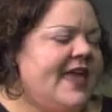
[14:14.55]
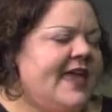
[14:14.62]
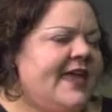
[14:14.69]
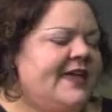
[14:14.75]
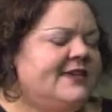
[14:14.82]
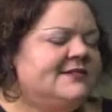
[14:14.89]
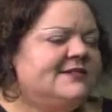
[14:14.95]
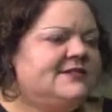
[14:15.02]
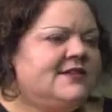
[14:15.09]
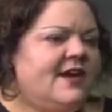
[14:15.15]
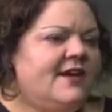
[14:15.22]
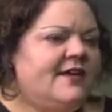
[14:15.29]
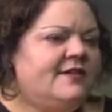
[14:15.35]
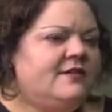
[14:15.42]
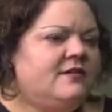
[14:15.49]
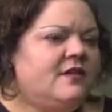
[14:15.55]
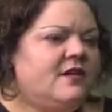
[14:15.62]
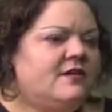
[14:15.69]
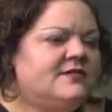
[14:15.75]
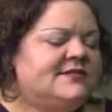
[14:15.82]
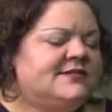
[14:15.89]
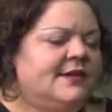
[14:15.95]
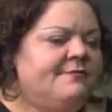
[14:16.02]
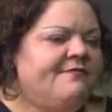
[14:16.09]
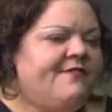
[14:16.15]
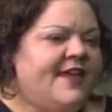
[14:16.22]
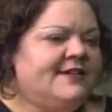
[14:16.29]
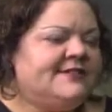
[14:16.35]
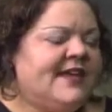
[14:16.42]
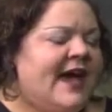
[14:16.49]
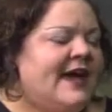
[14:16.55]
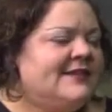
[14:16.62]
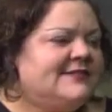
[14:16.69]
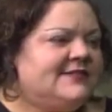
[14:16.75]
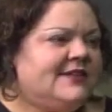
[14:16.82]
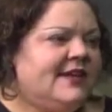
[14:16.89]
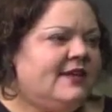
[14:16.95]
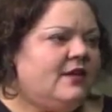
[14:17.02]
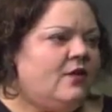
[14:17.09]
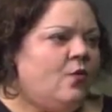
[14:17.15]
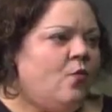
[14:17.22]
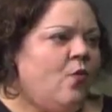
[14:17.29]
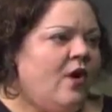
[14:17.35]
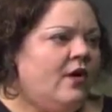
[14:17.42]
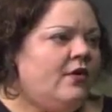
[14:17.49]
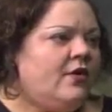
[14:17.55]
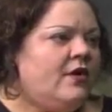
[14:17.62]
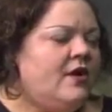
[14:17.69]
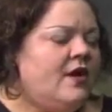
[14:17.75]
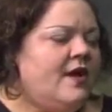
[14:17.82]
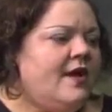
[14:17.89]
He's done some fantastic work